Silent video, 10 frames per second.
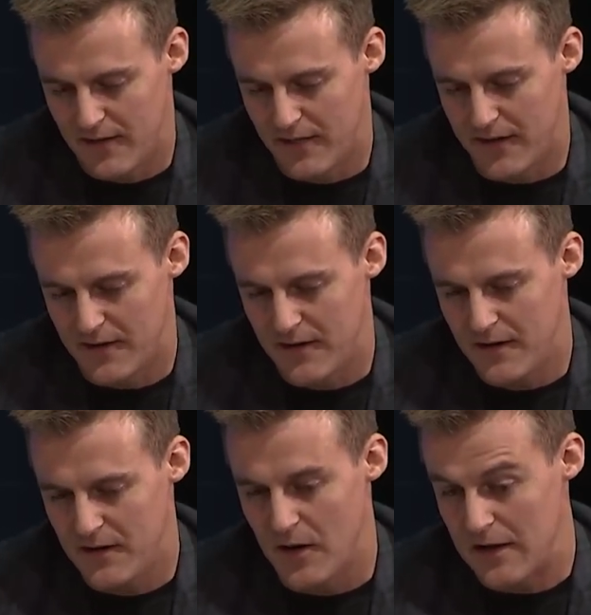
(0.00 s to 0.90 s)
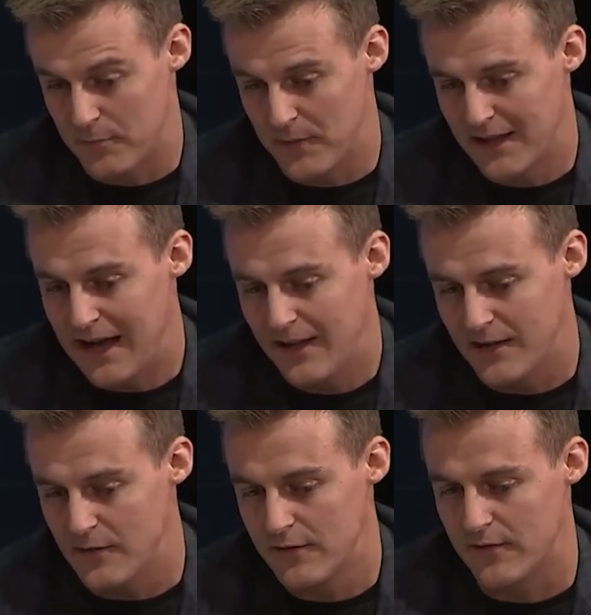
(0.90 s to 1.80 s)
that you know, as Malala
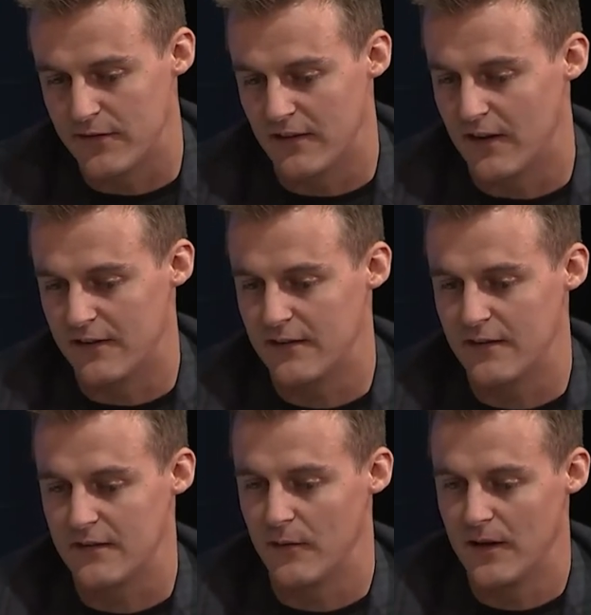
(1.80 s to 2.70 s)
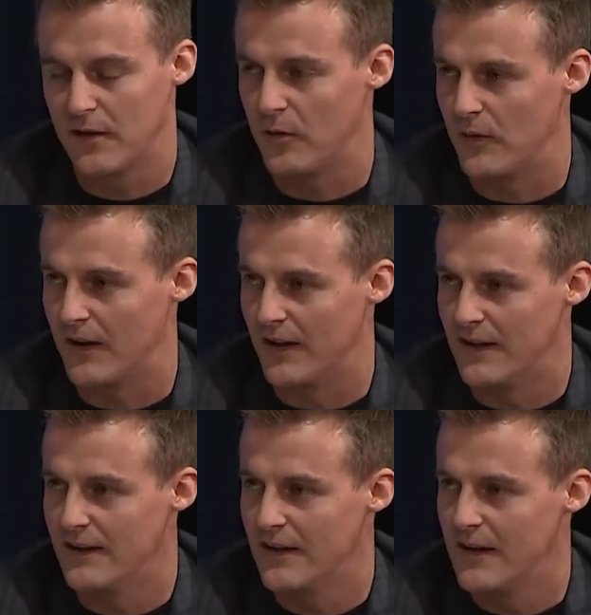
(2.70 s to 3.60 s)
Yousafzai says so
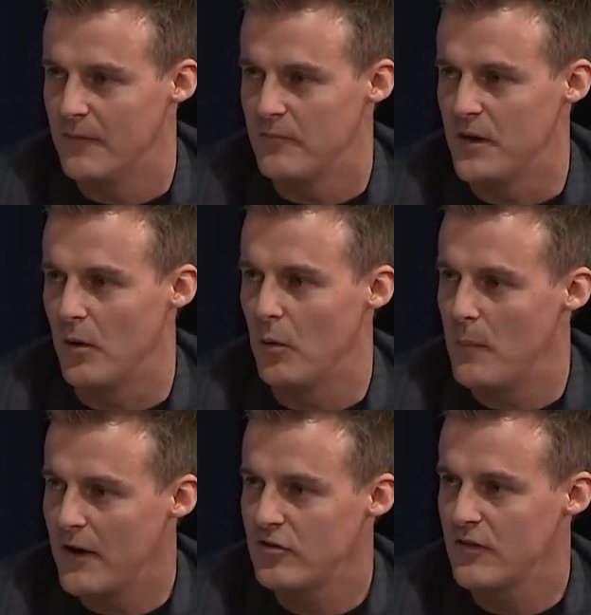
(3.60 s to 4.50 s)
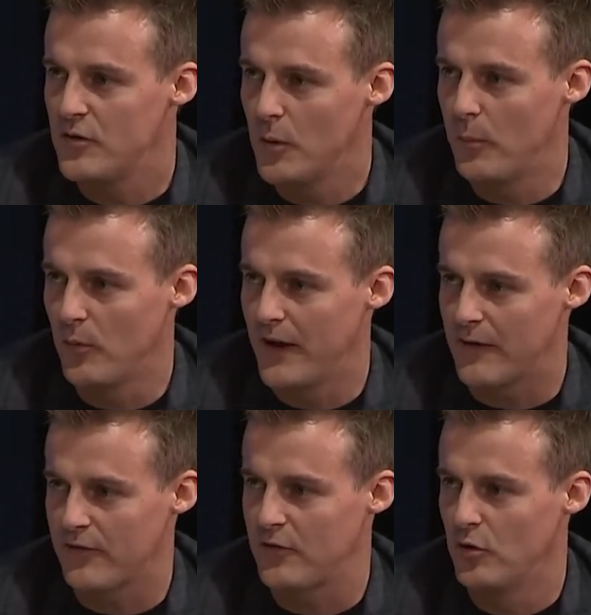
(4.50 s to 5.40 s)
eloquently, you know, imagine if you were pulled out
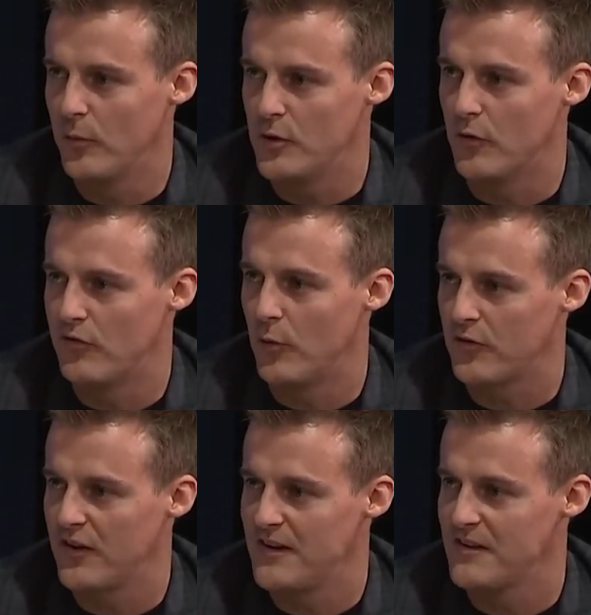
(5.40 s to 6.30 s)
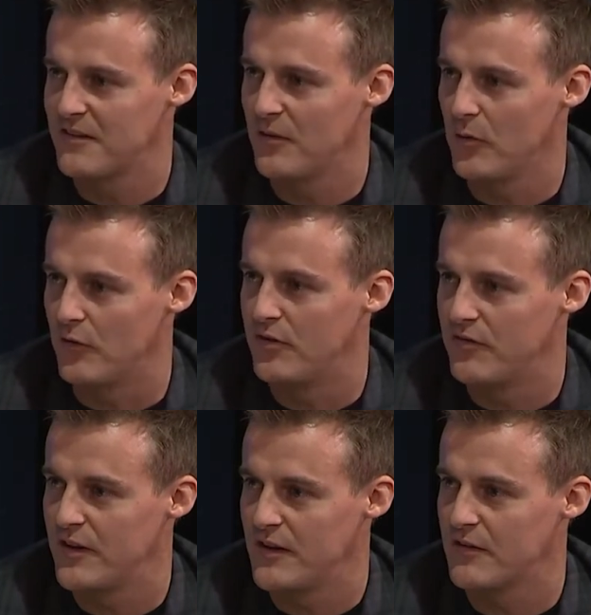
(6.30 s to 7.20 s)
of school when you were 14 years old or
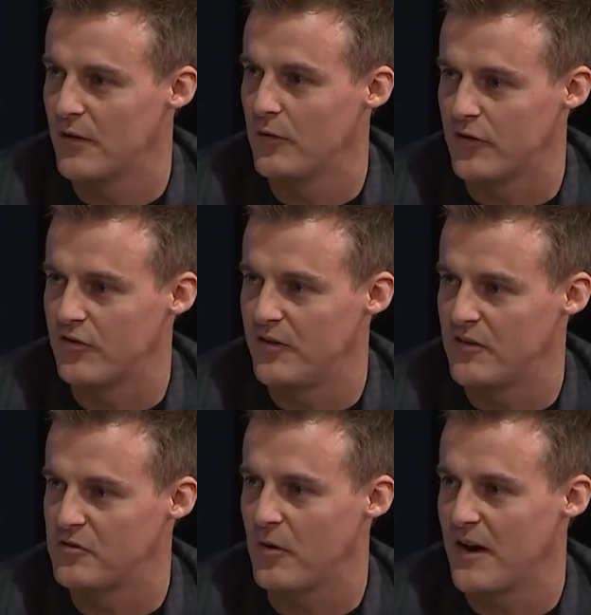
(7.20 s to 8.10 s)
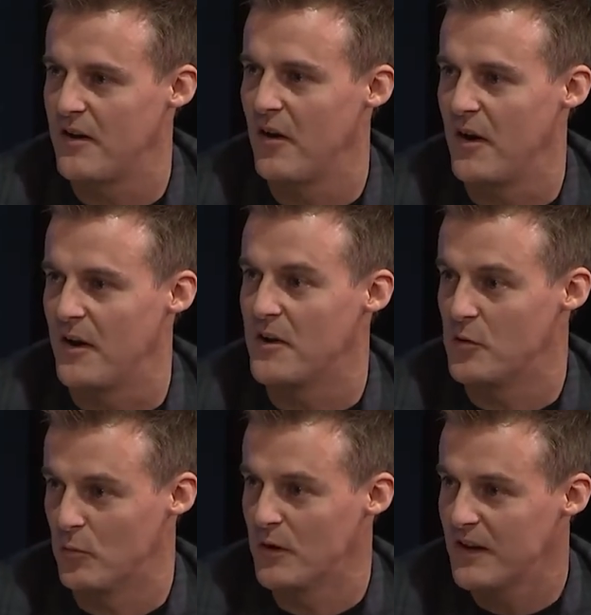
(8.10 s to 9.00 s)
15 years old, just finished grade nine. Are
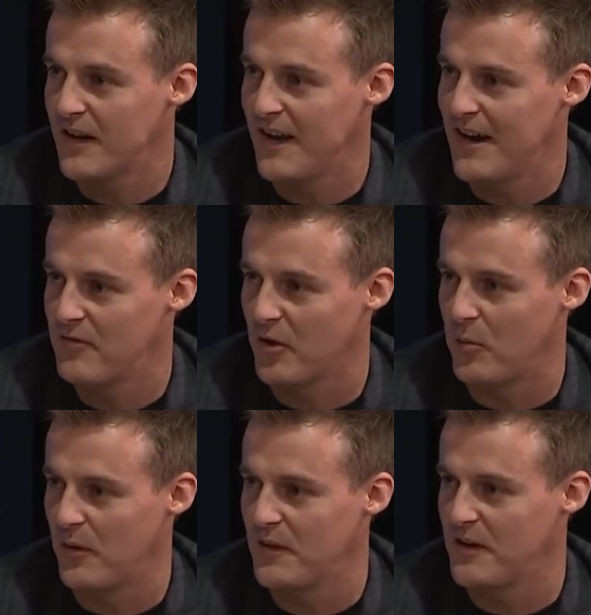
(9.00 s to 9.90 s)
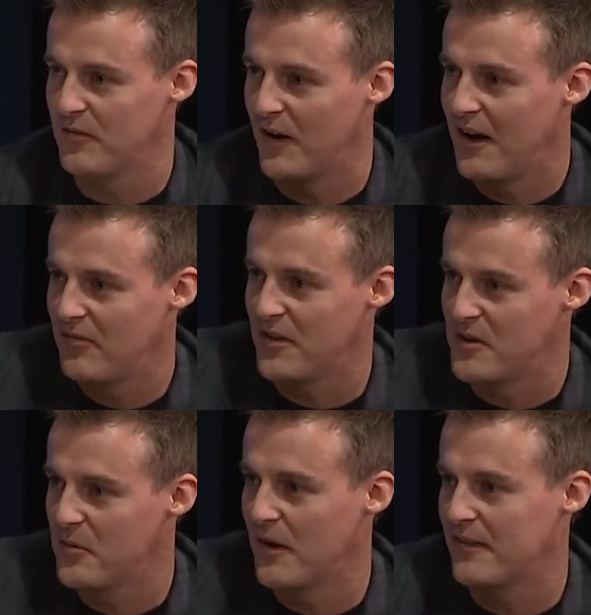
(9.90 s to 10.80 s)
you really going to have the quality of life that
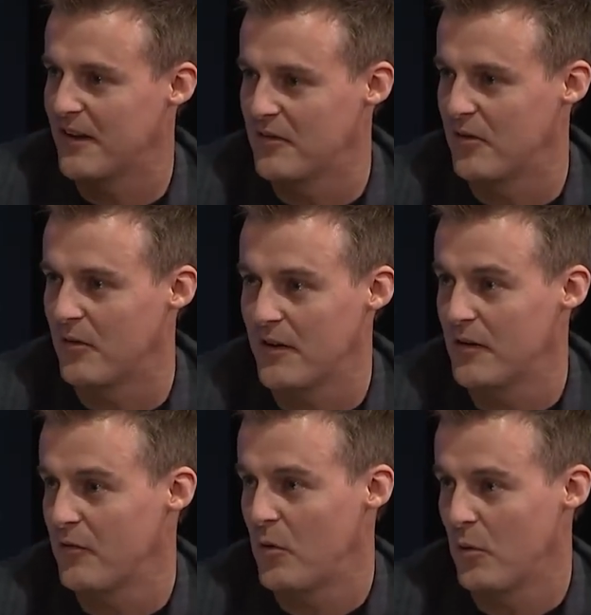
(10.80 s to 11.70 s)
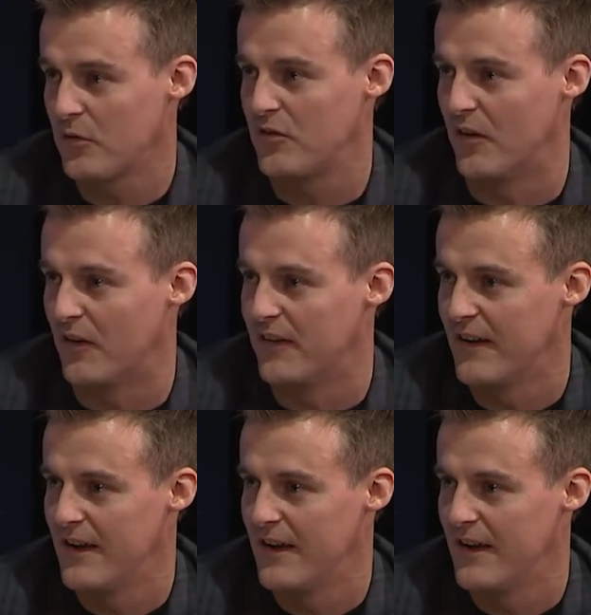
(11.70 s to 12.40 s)
you and I take for granted? Of course not.